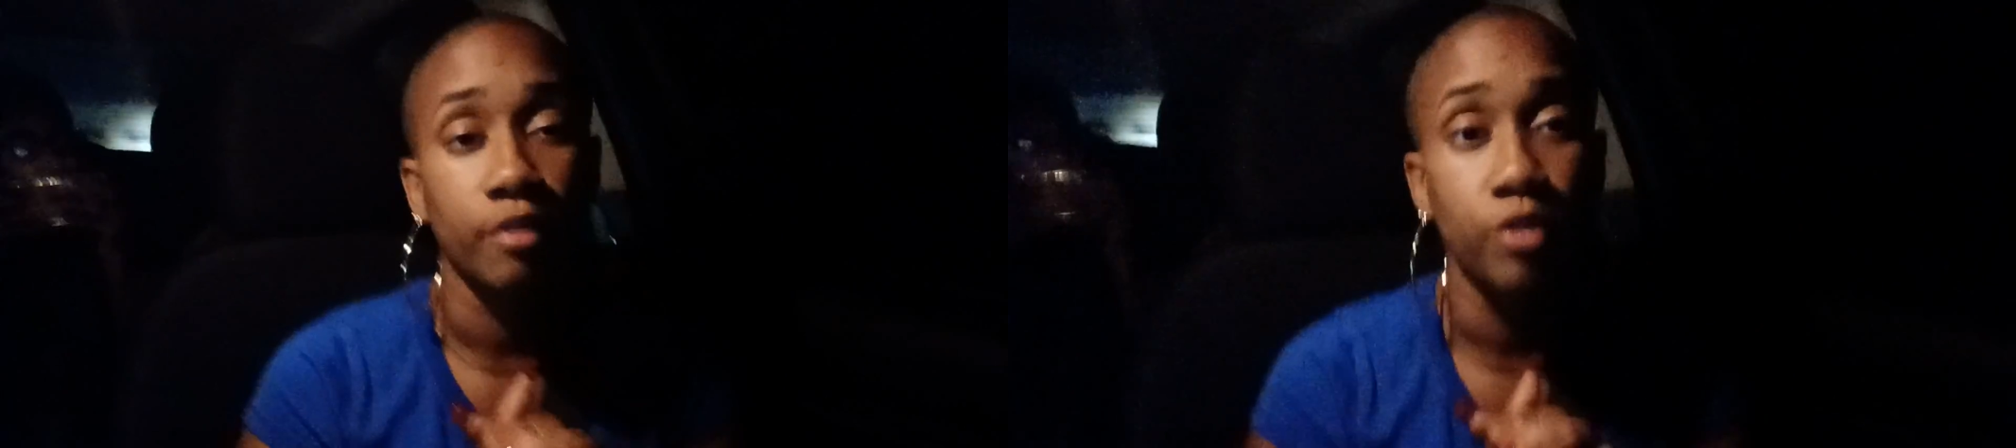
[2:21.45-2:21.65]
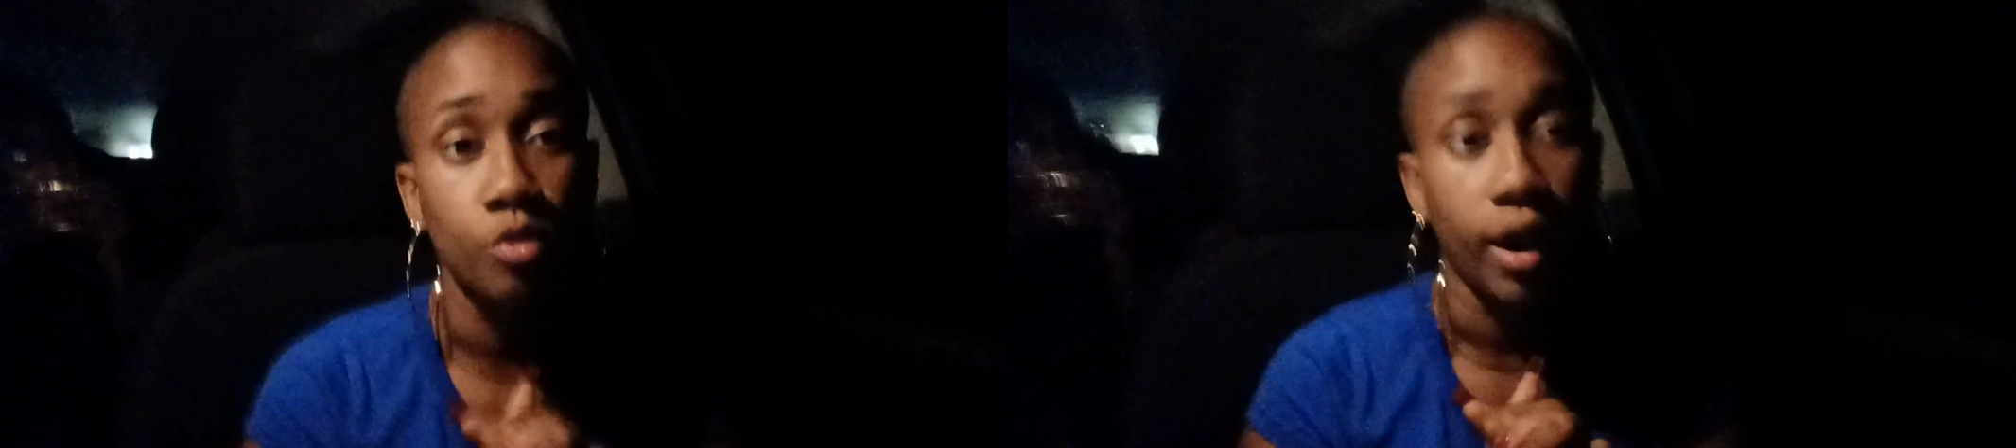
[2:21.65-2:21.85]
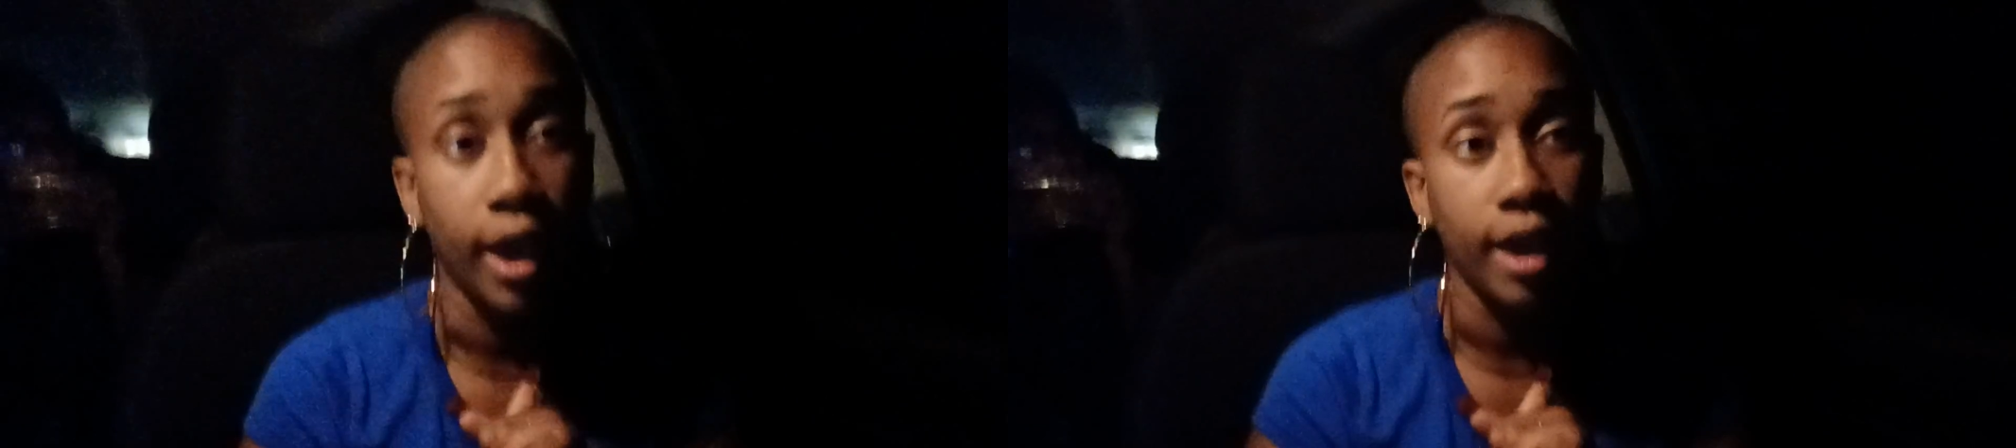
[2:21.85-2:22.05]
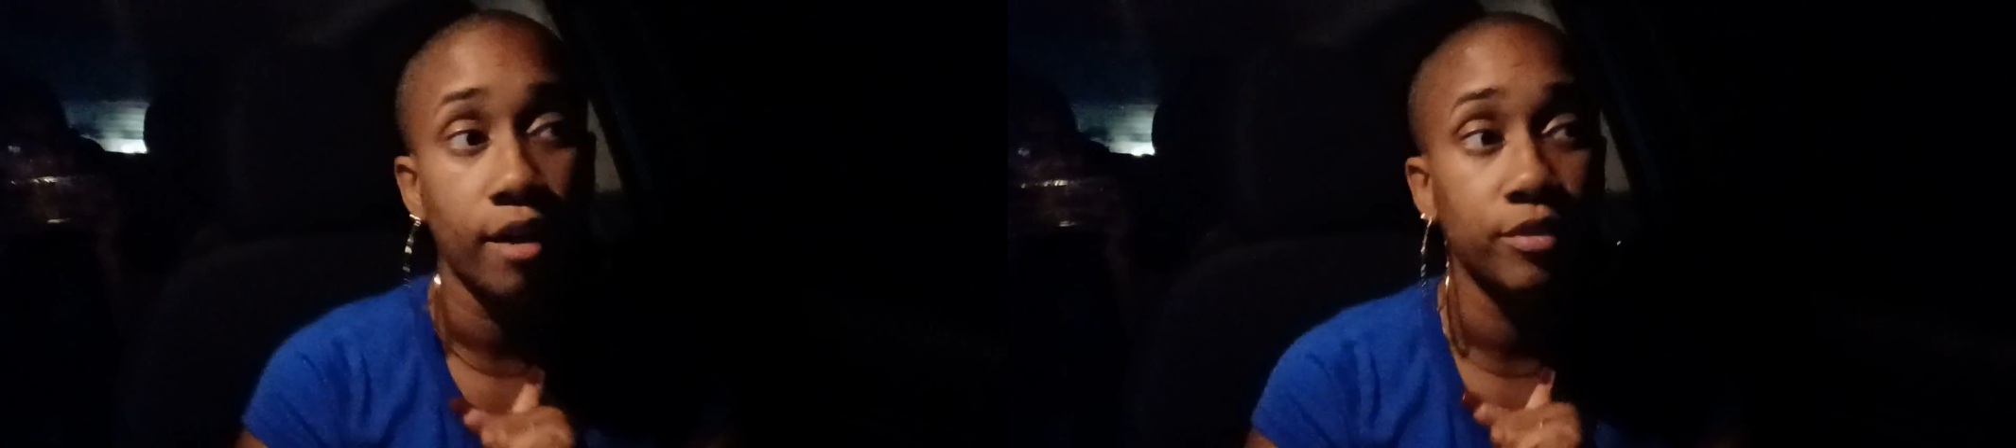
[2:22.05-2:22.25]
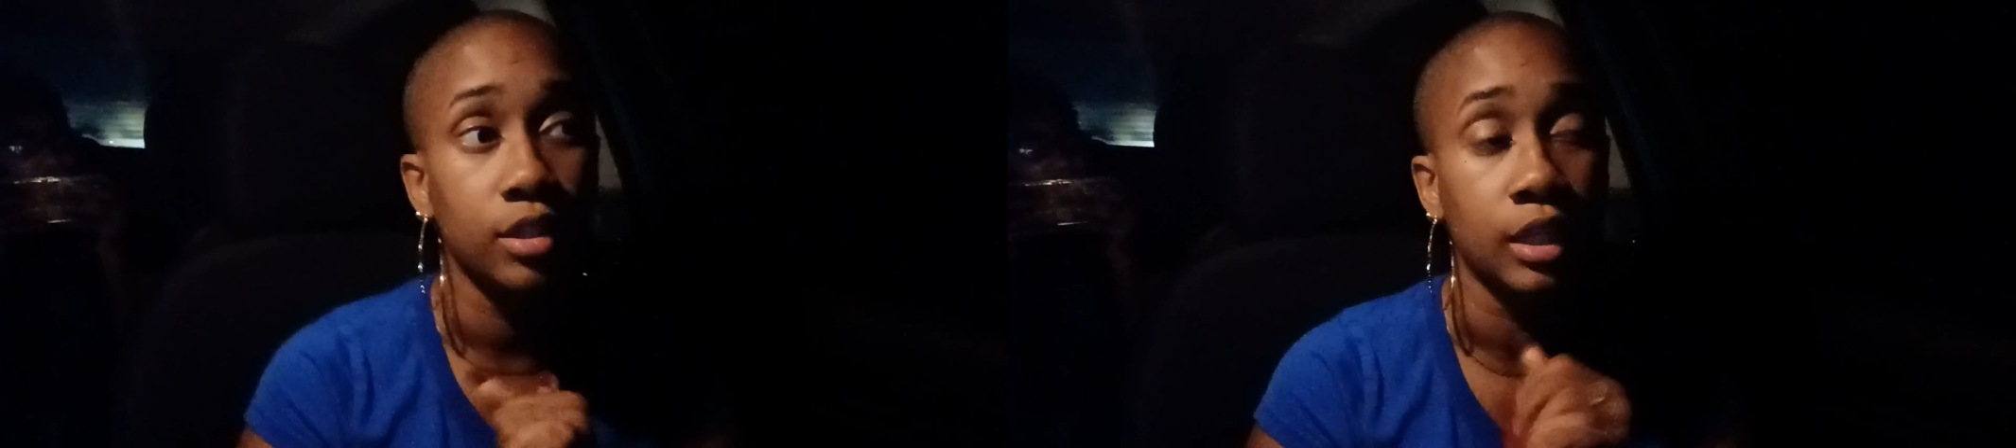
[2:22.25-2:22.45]
if you
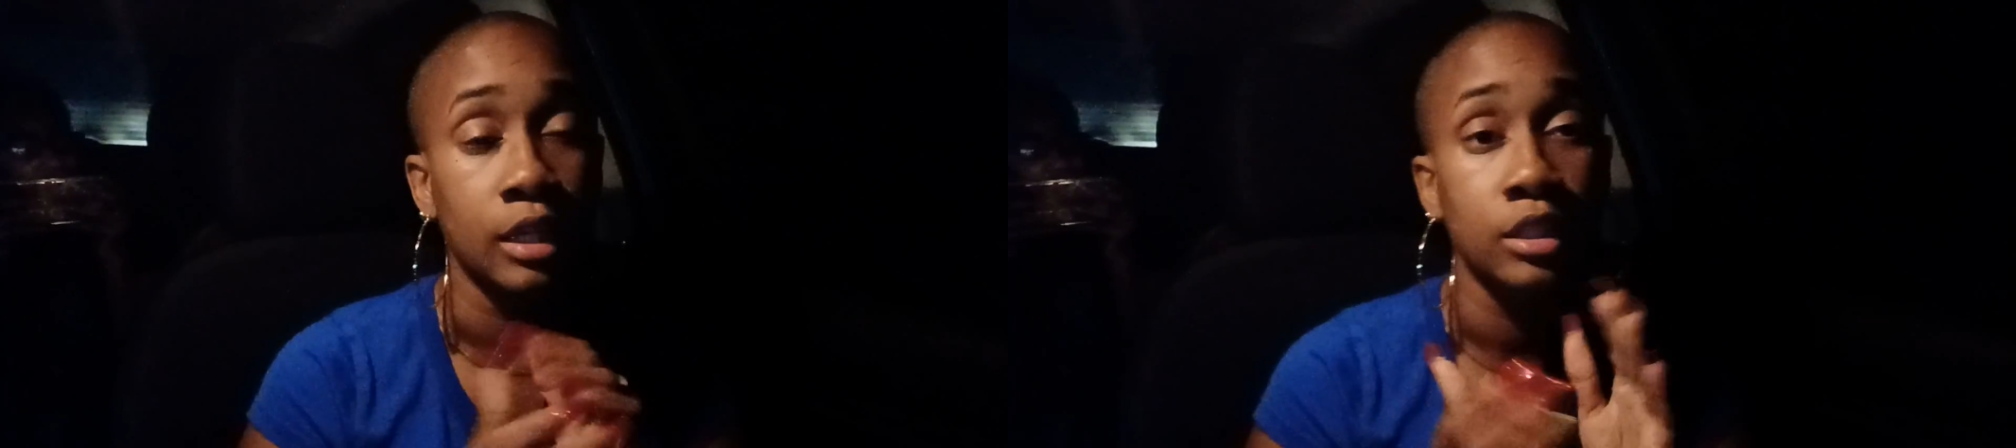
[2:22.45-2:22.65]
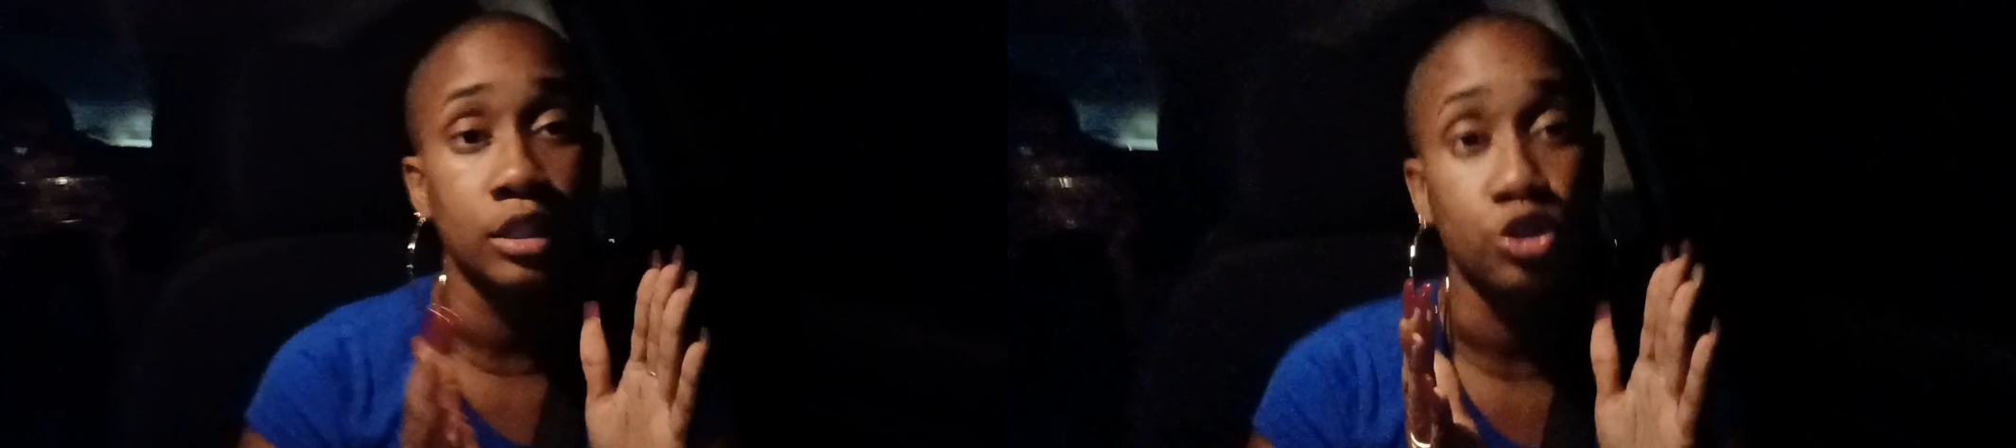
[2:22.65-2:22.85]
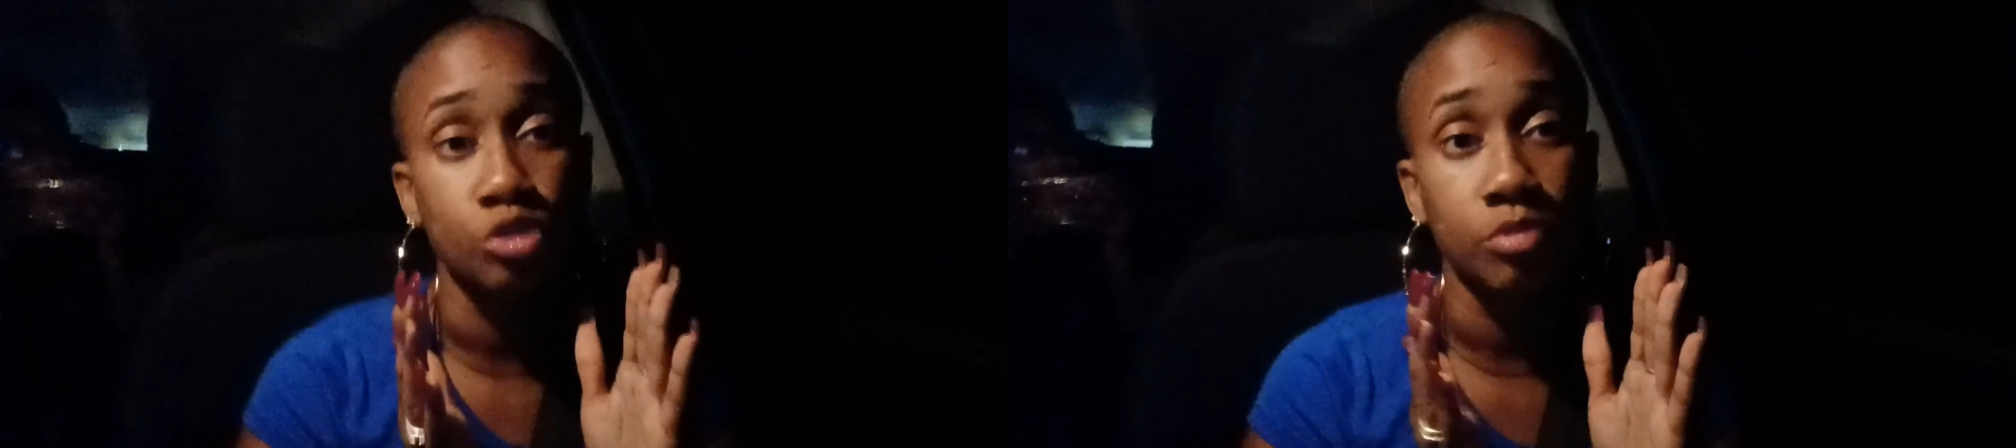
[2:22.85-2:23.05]
have the things that